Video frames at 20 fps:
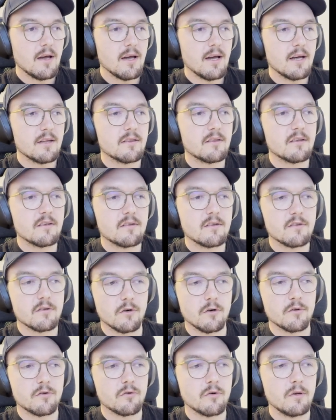And this is
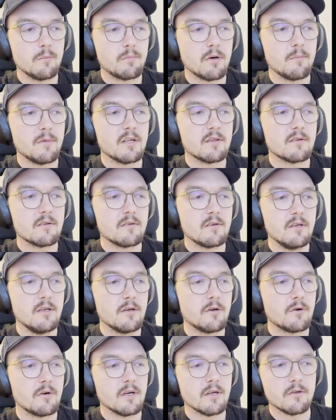also implemented
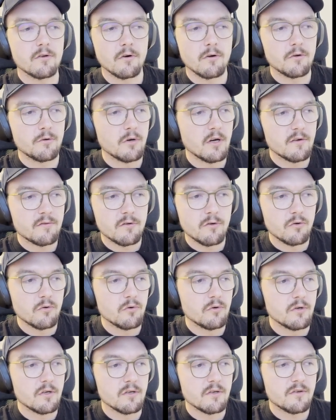here, and all you have to
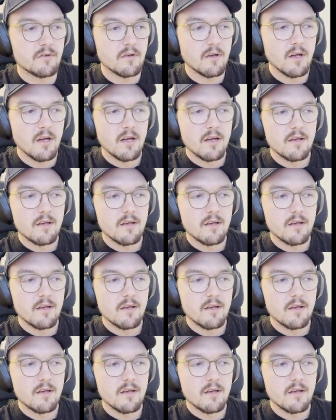do is